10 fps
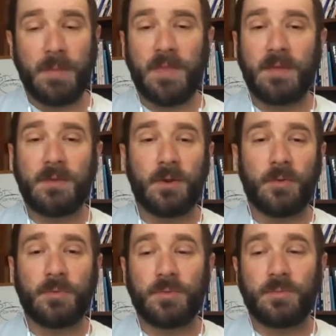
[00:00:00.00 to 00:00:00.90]
they you know
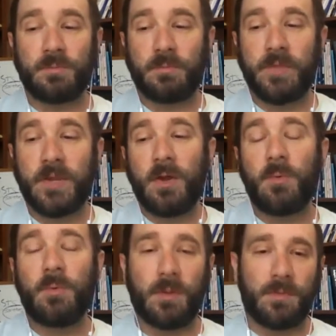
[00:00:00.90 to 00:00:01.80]
they
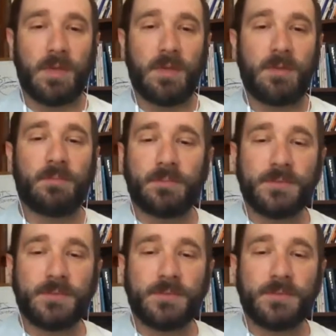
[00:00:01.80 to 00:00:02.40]
know them. They mm-hmm.